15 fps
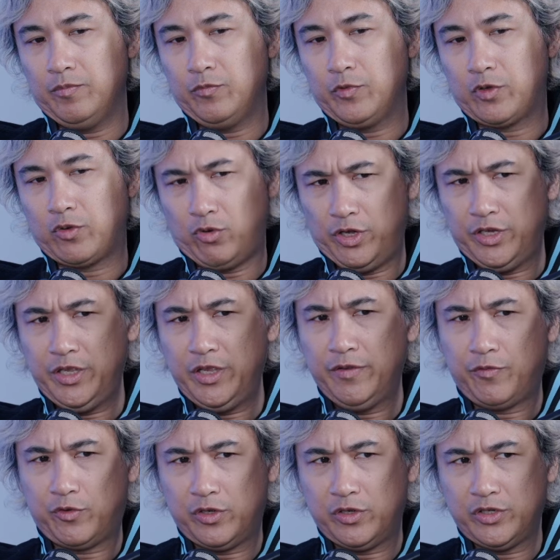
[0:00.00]

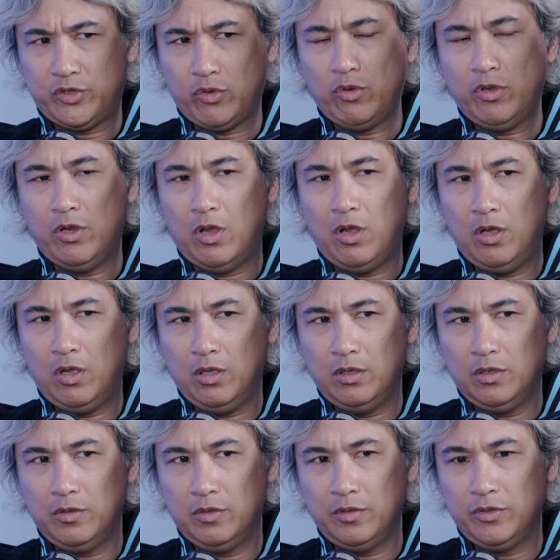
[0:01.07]
recording for so
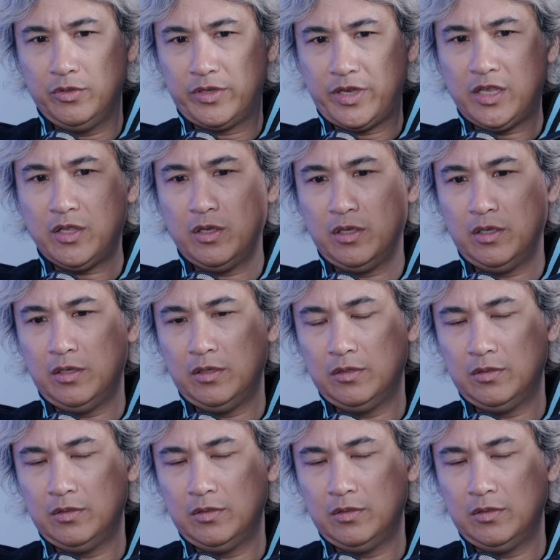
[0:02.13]
long, you kind of